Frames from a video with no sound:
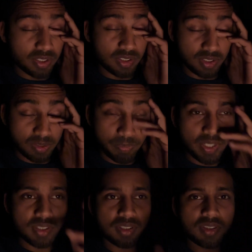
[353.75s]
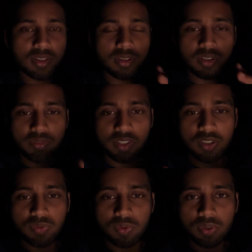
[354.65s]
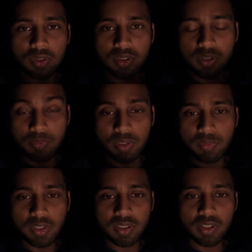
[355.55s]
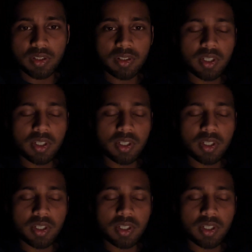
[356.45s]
I respected the defense forces, the people there,